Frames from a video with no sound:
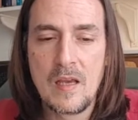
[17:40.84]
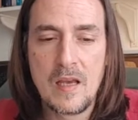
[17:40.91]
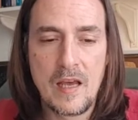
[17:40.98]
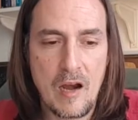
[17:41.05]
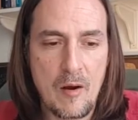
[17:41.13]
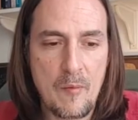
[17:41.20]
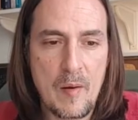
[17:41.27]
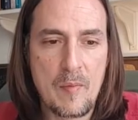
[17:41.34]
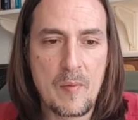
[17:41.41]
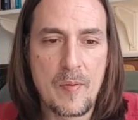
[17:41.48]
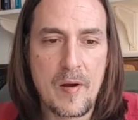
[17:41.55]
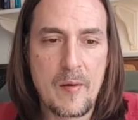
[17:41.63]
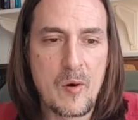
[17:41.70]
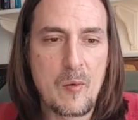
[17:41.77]
And I remember
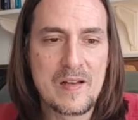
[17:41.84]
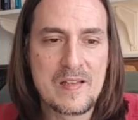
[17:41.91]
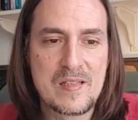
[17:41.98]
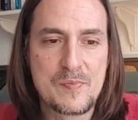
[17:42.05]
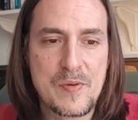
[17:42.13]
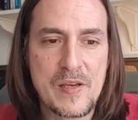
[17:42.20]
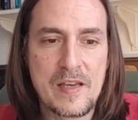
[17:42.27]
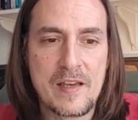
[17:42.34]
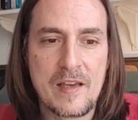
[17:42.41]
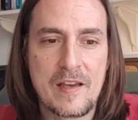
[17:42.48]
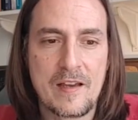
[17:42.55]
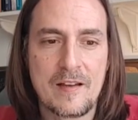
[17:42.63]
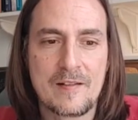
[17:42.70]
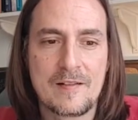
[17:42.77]
Prem Rawat
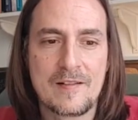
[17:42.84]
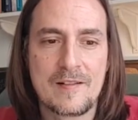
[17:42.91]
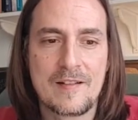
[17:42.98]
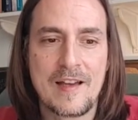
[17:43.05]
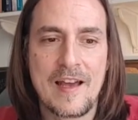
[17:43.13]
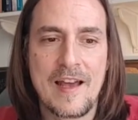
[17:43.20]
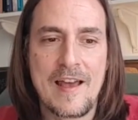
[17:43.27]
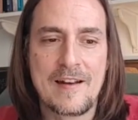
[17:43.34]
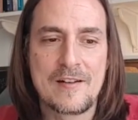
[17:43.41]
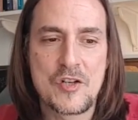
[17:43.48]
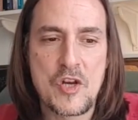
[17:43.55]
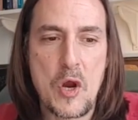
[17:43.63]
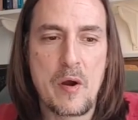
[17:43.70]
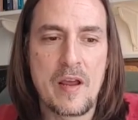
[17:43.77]
speaking and
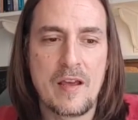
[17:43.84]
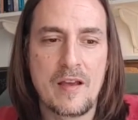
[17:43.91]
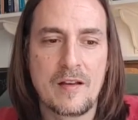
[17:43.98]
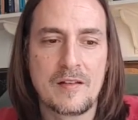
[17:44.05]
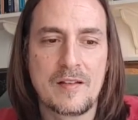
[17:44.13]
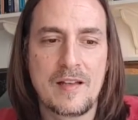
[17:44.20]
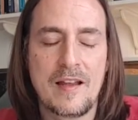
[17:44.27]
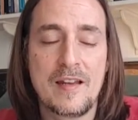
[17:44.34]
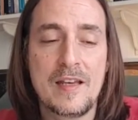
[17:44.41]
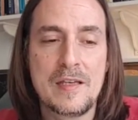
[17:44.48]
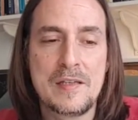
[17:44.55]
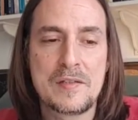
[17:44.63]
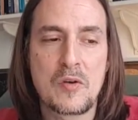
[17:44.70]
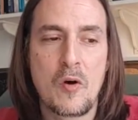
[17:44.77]
sharing that
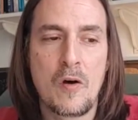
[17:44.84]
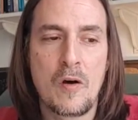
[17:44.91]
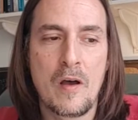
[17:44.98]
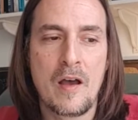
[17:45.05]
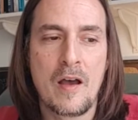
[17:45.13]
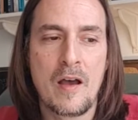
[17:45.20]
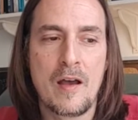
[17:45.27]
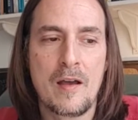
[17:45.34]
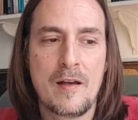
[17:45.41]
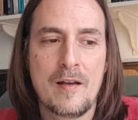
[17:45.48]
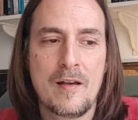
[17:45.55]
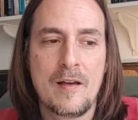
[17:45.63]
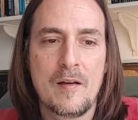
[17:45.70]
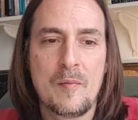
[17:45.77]
he saw a
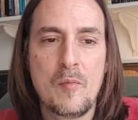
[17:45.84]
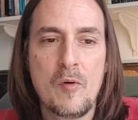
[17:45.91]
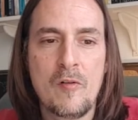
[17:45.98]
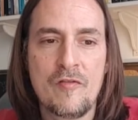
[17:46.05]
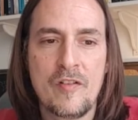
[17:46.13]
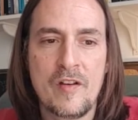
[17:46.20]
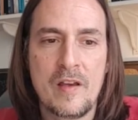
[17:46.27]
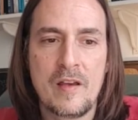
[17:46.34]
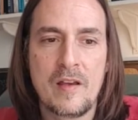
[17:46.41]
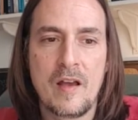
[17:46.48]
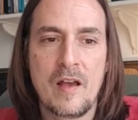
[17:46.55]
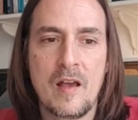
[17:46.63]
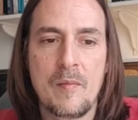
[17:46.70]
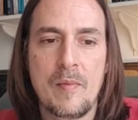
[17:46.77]
movie
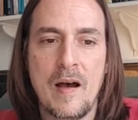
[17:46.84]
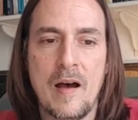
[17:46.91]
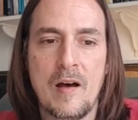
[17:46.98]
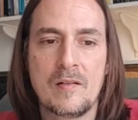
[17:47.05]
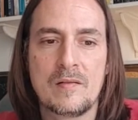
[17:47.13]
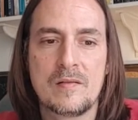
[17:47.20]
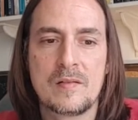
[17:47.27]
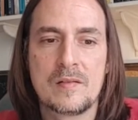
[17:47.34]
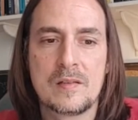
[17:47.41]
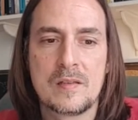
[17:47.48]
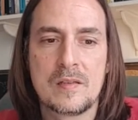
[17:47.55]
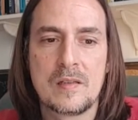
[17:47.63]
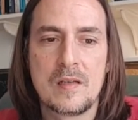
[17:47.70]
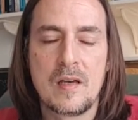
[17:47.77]
about
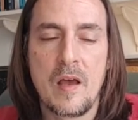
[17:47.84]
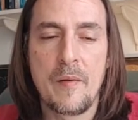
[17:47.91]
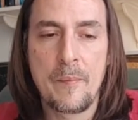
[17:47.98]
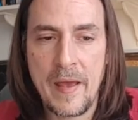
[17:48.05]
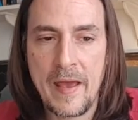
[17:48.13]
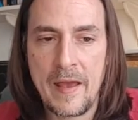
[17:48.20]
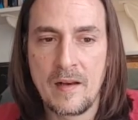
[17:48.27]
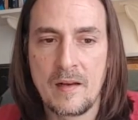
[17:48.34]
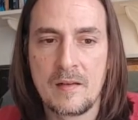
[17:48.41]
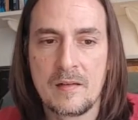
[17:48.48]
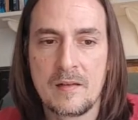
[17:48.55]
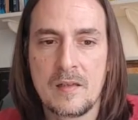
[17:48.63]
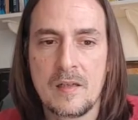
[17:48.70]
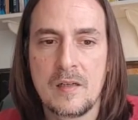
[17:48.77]
a man
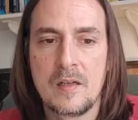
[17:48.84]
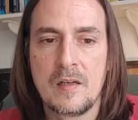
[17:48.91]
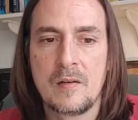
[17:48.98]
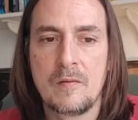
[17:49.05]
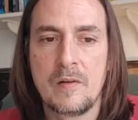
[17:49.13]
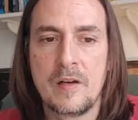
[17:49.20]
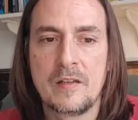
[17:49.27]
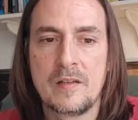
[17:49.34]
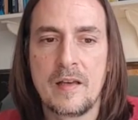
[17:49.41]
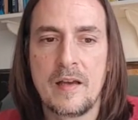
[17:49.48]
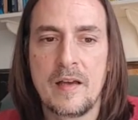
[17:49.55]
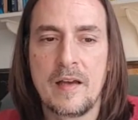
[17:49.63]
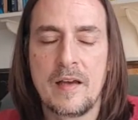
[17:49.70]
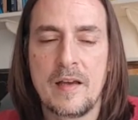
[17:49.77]
with
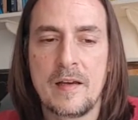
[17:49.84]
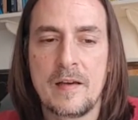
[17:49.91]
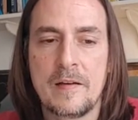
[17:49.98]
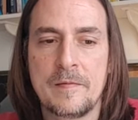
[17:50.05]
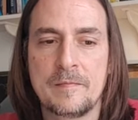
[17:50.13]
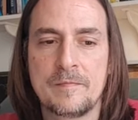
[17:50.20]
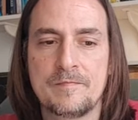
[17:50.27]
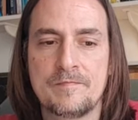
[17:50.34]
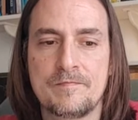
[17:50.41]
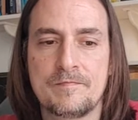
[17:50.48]
um,